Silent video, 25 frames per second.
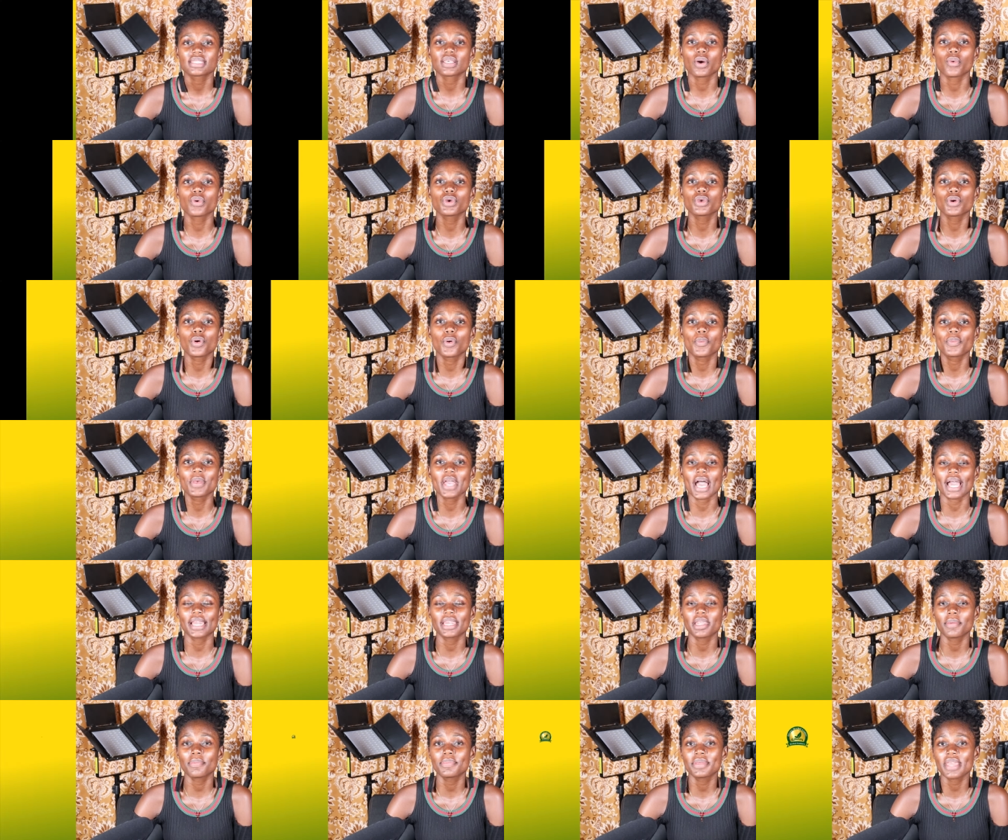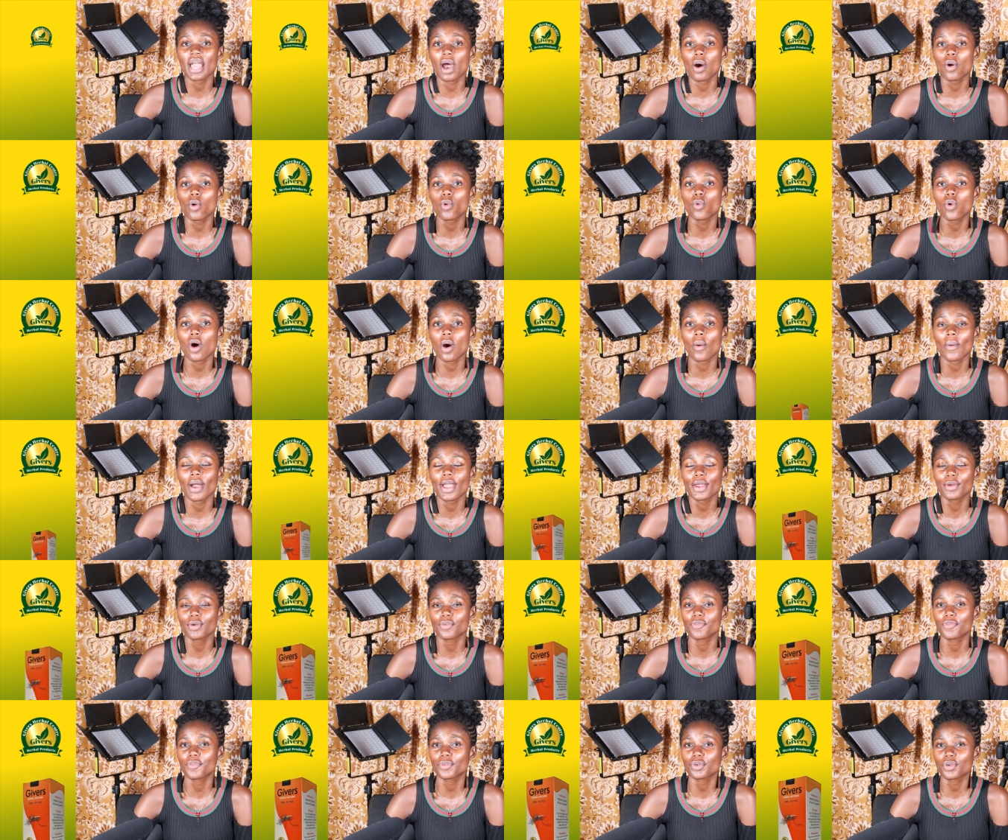so we will be at the bia nko an
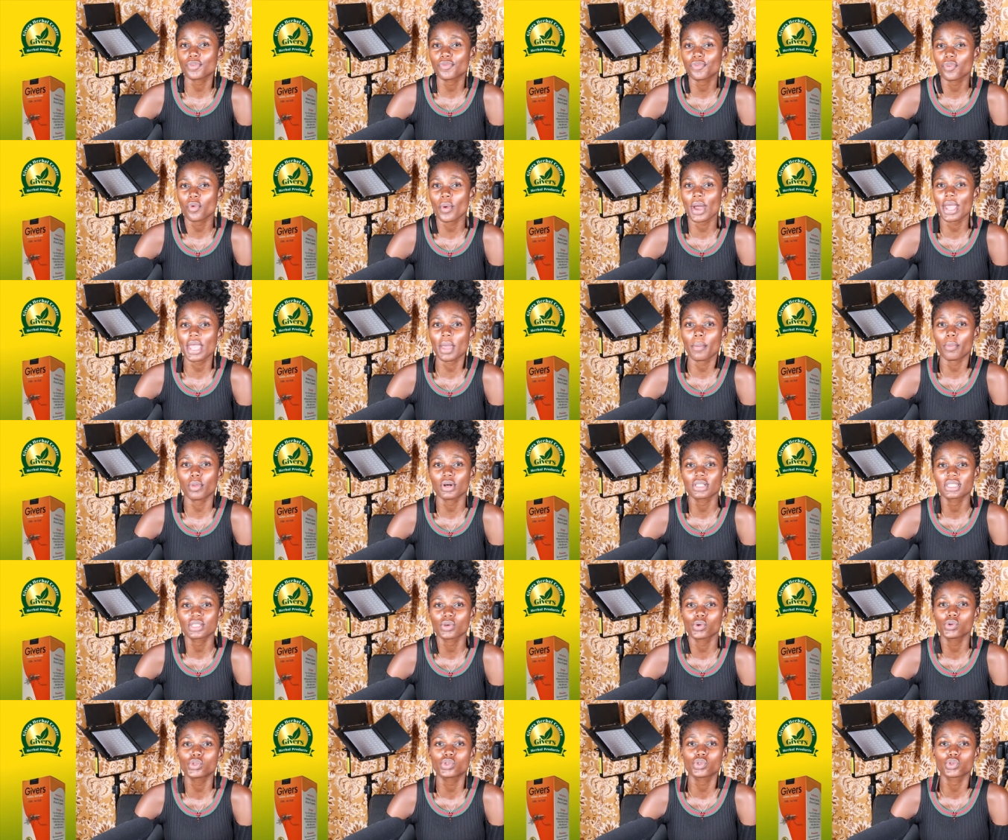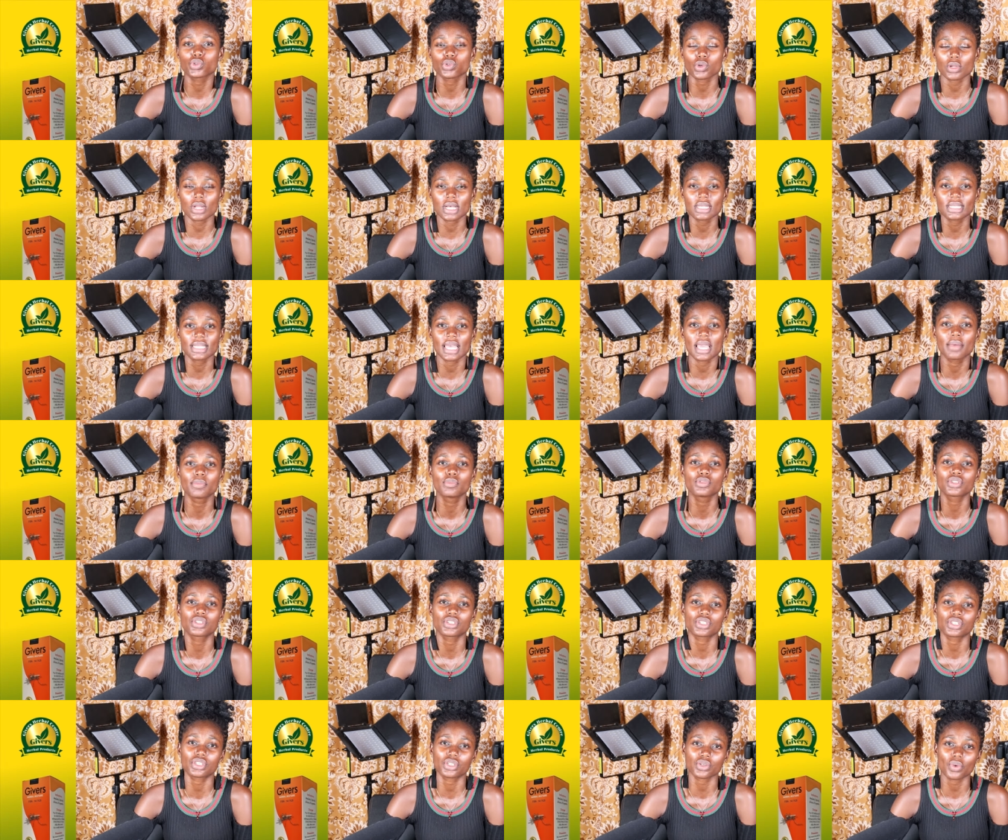wa no fun no fun wa ye but wo jun so na se
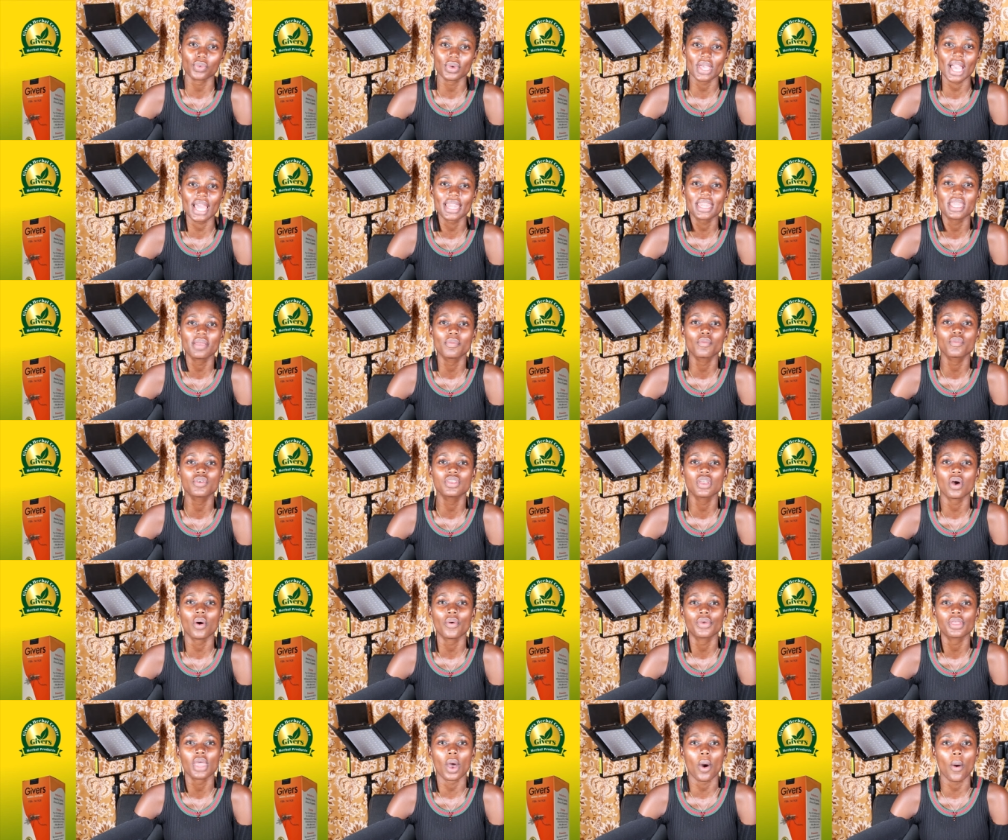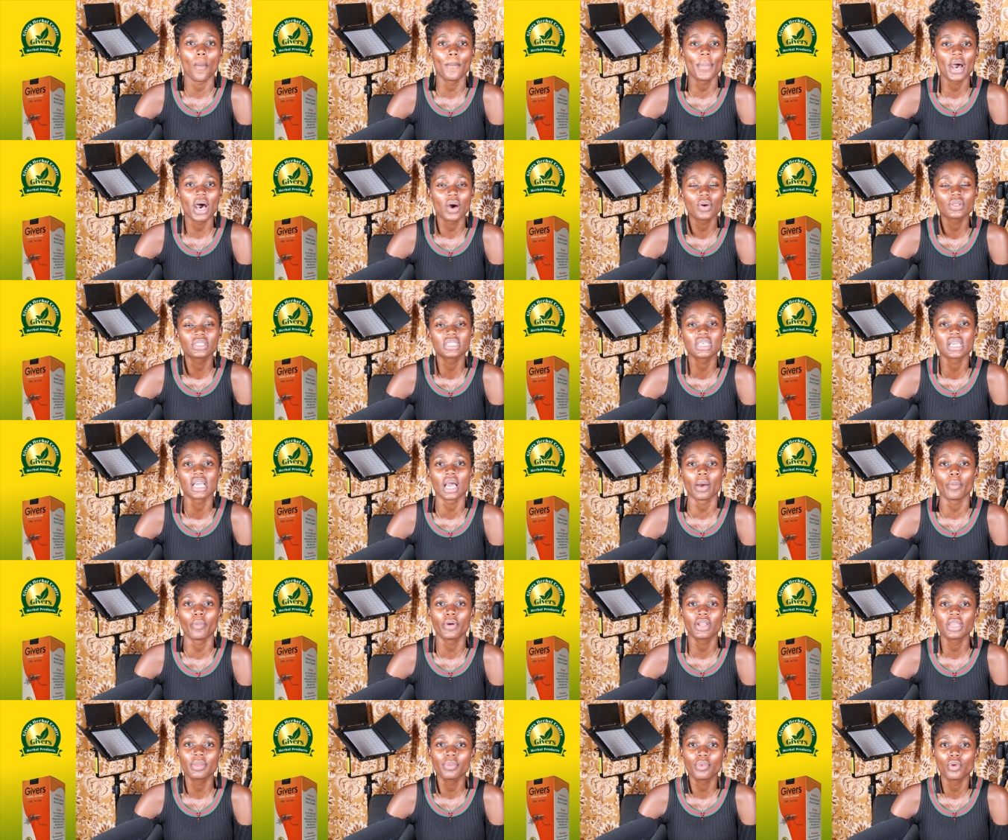emu shisho ya na emu ya o ye about in
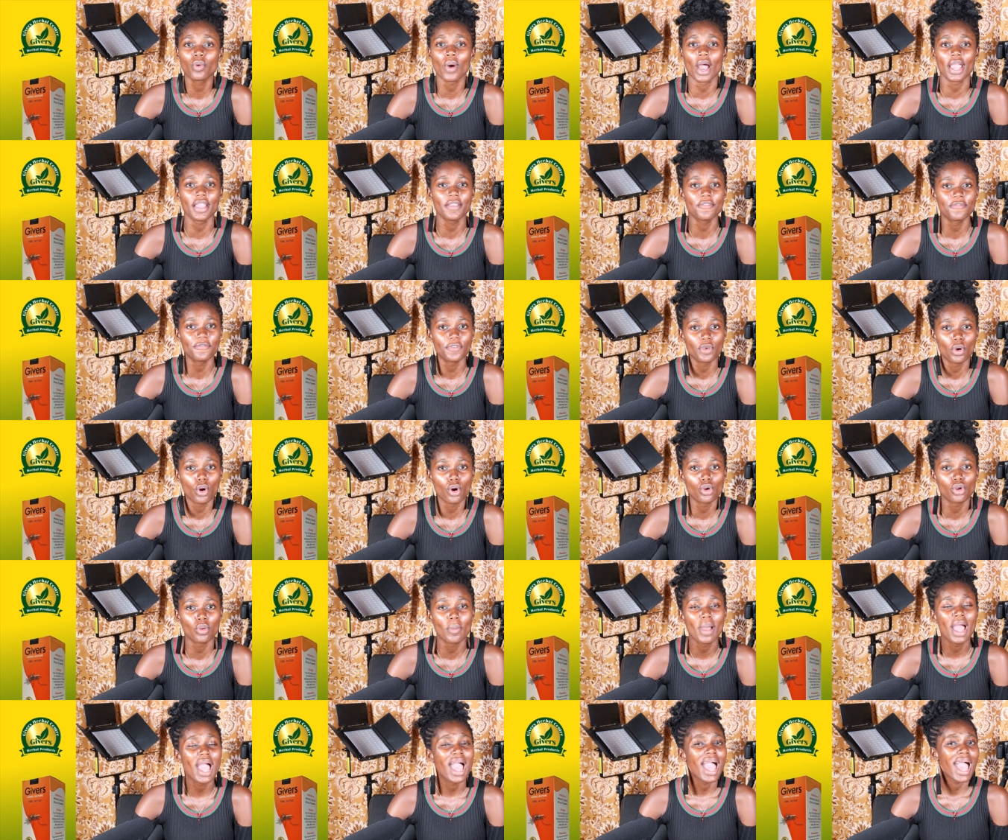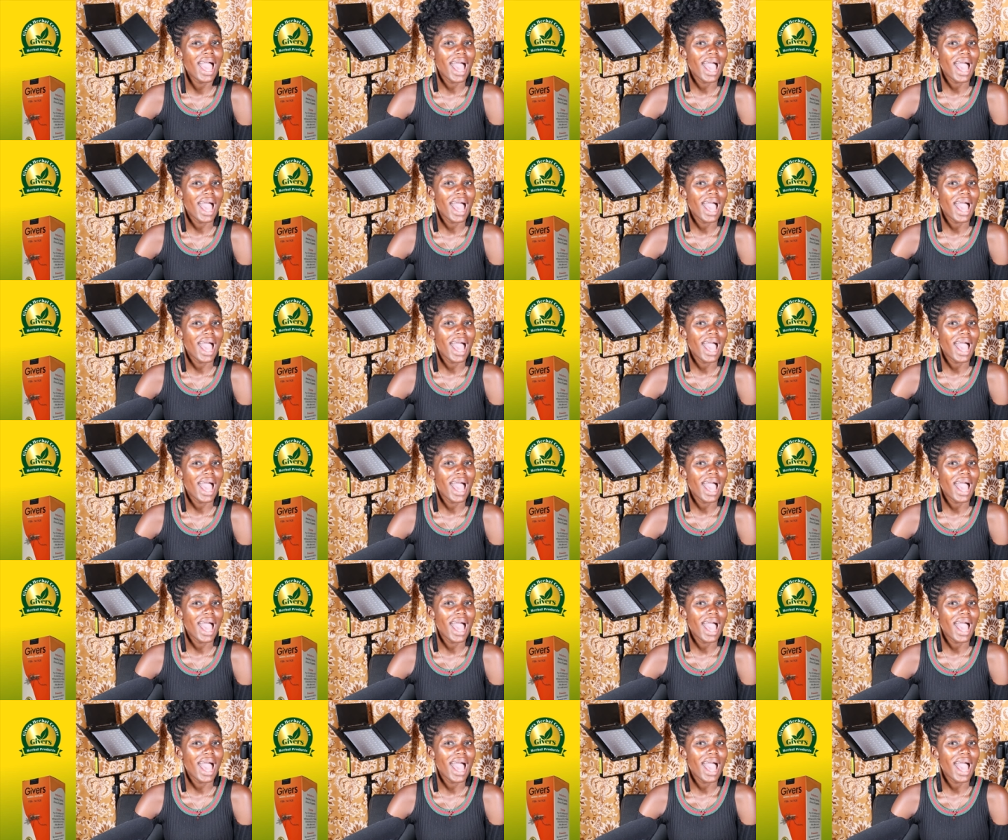carbon bi wa hin fi onu